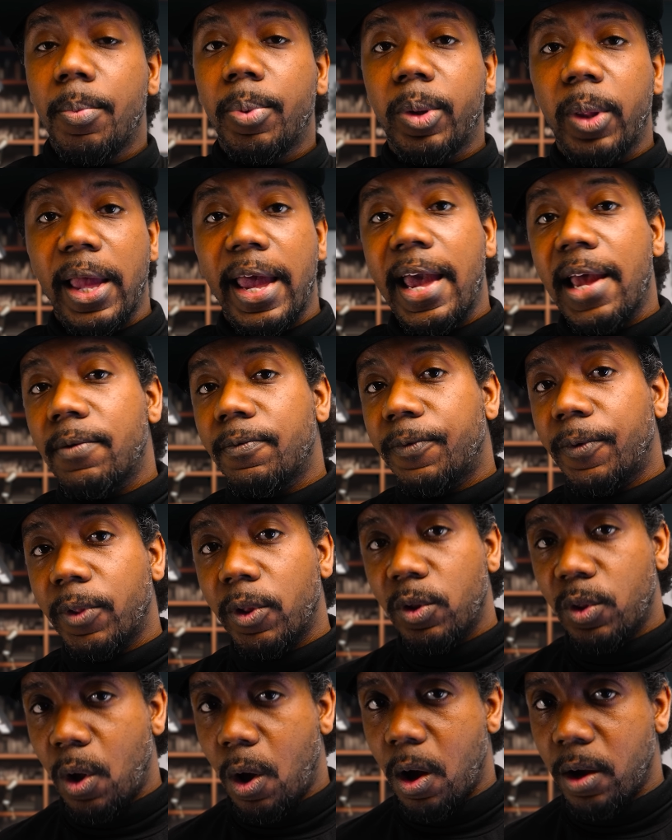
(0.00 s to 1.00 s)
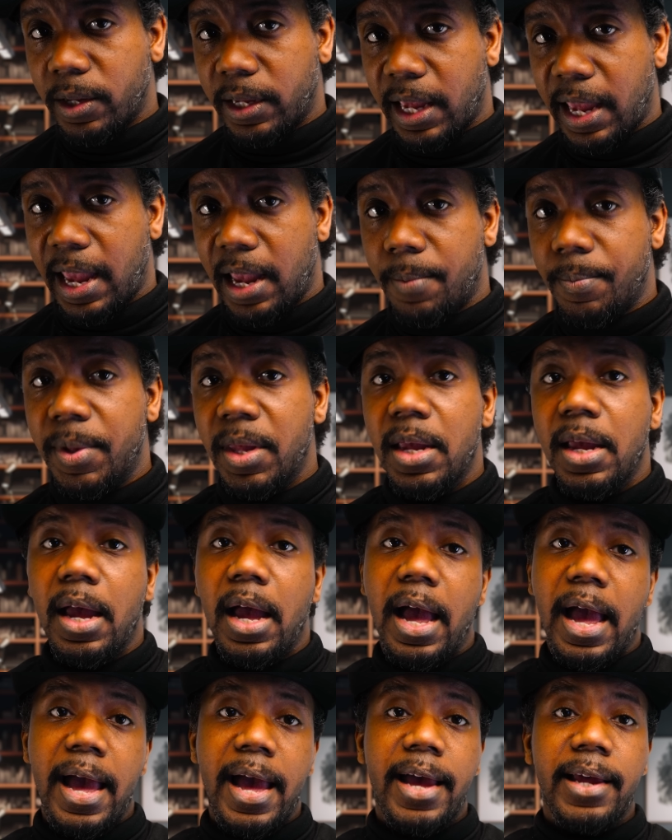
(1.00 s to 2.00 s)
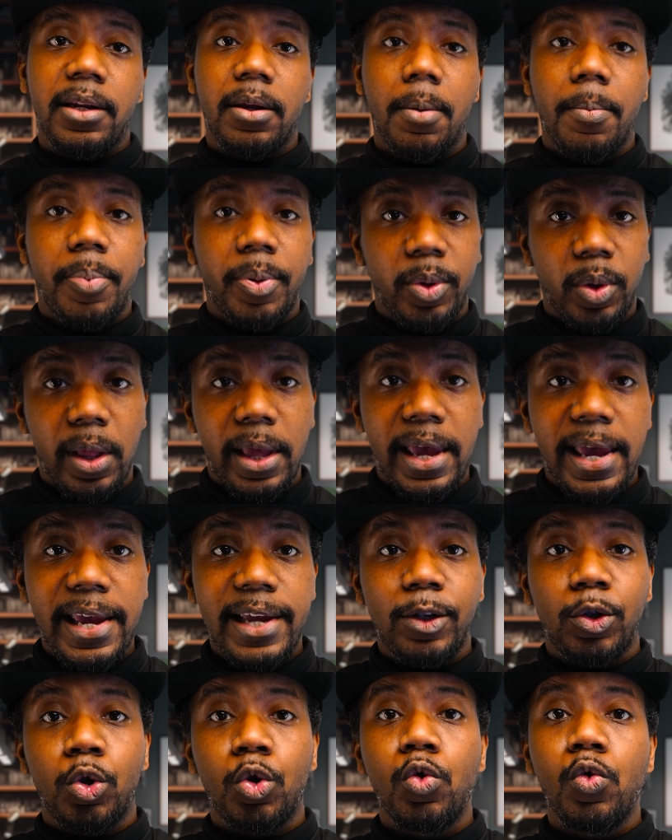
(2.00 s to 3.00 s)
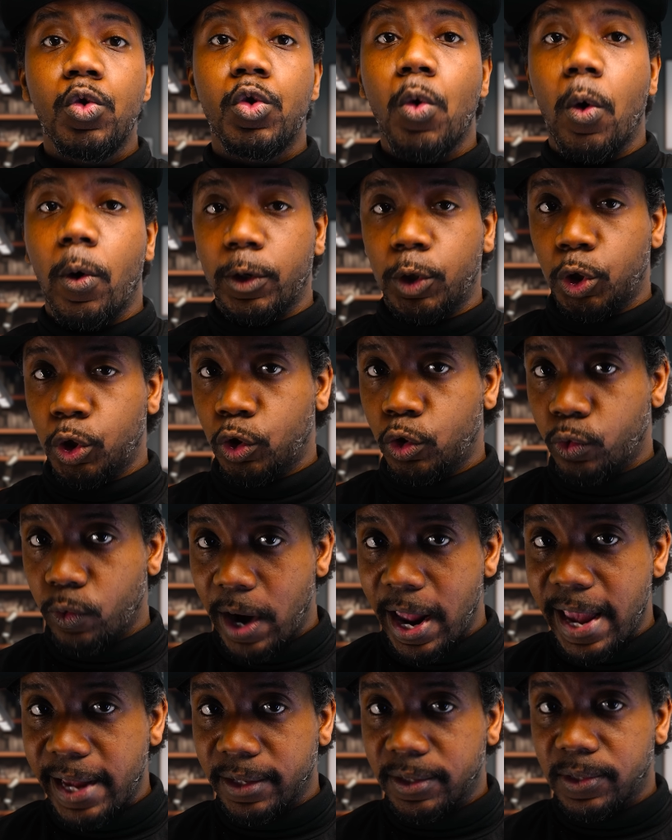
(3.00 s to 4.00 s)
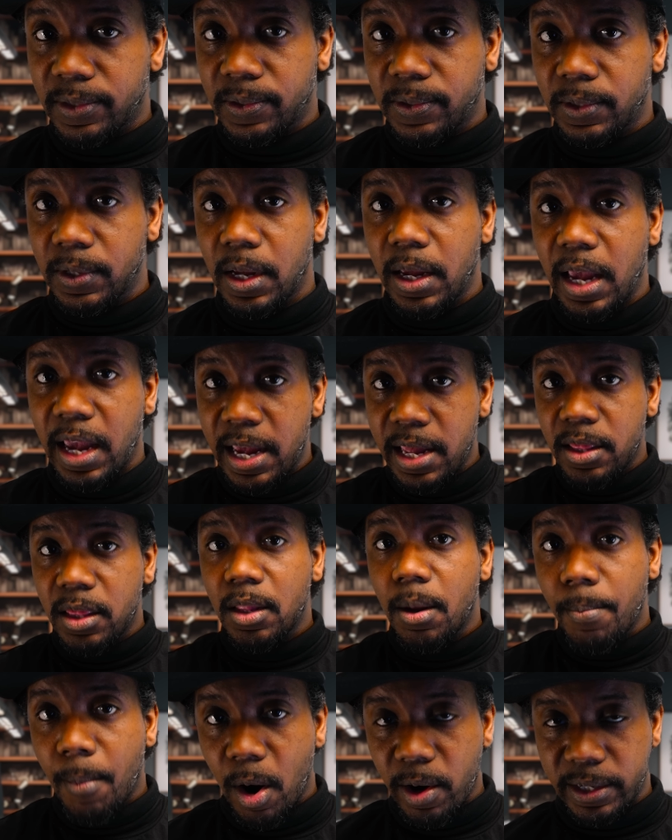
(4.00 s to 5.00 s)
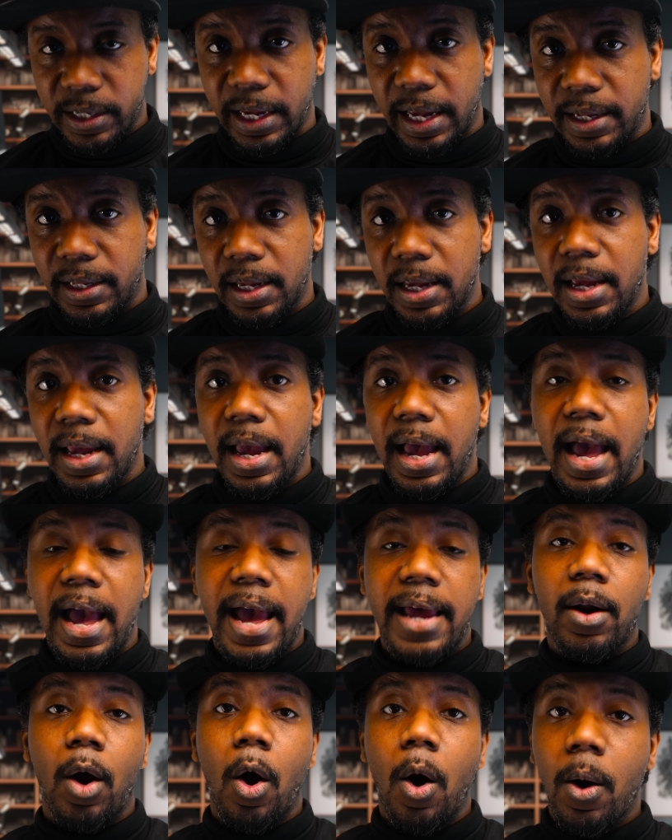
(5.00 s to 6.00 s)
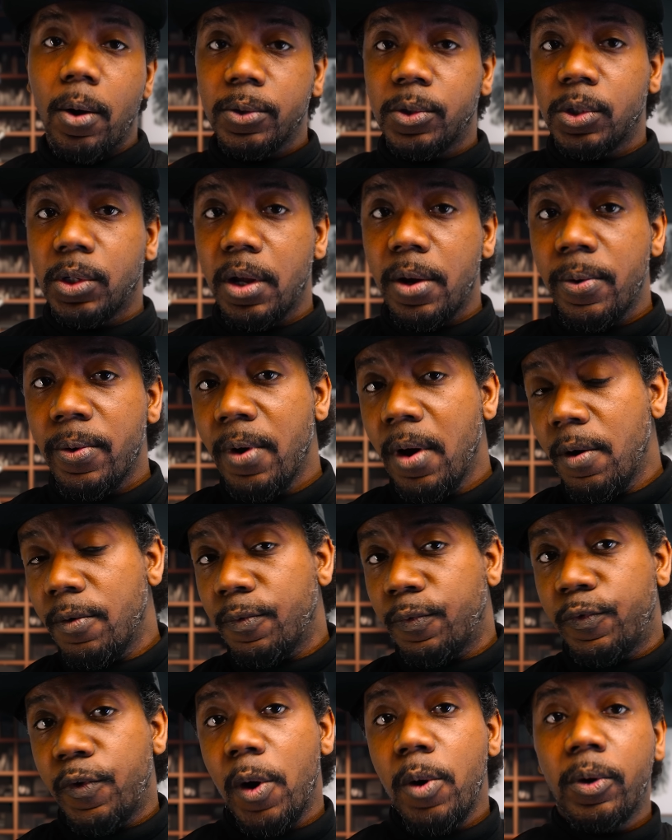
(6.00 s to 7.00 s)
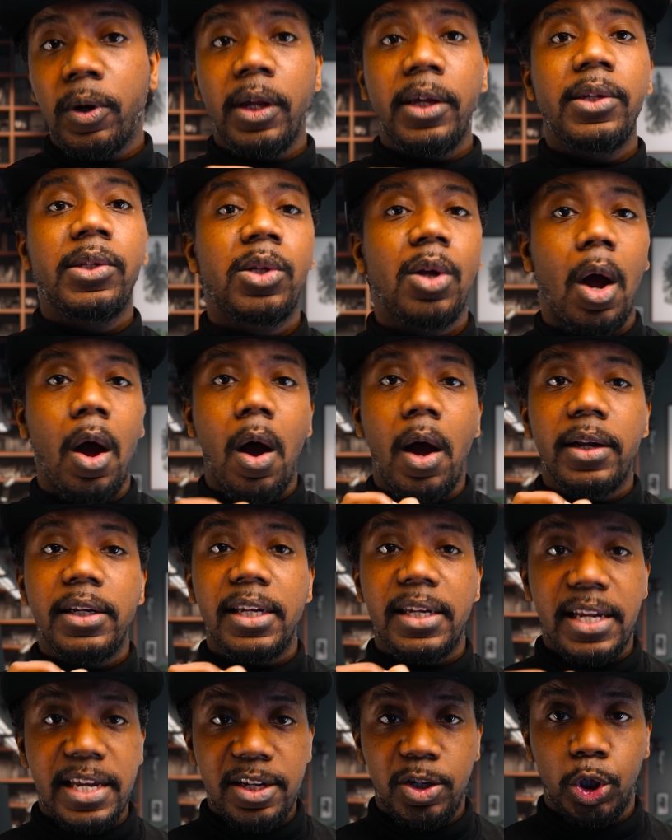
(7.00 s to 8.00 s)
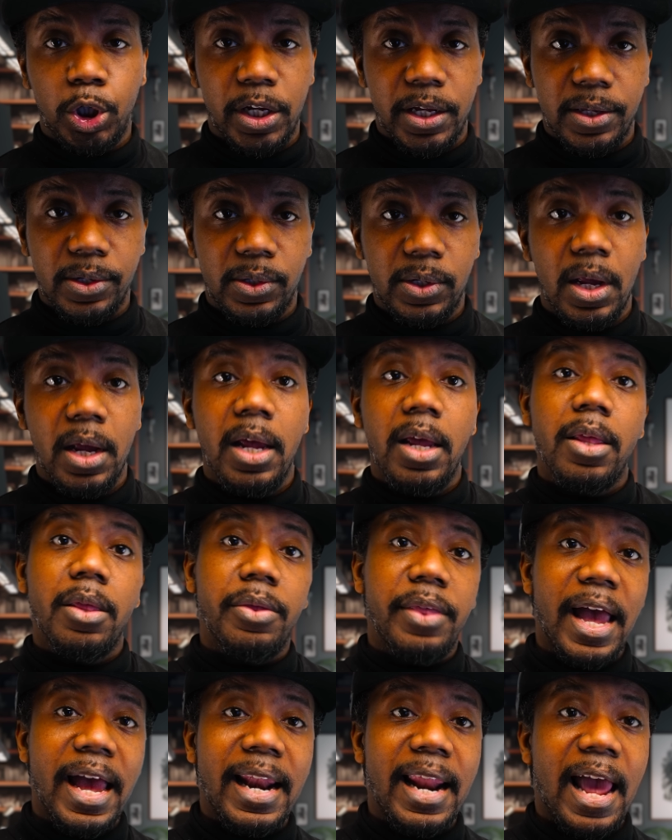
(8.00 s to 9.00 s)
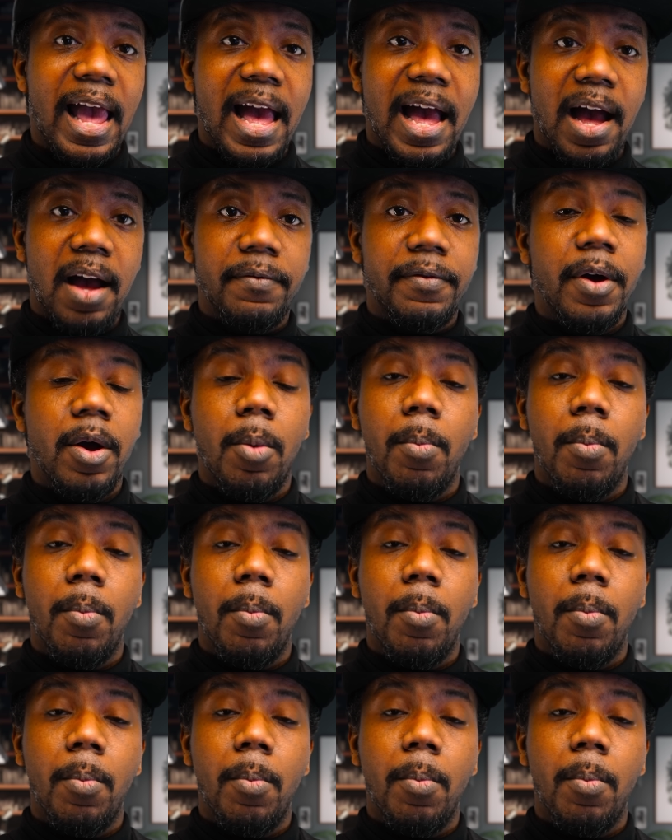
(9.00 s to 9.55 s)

plan for the long game, and play to your strengths in the market and also focus on niches that have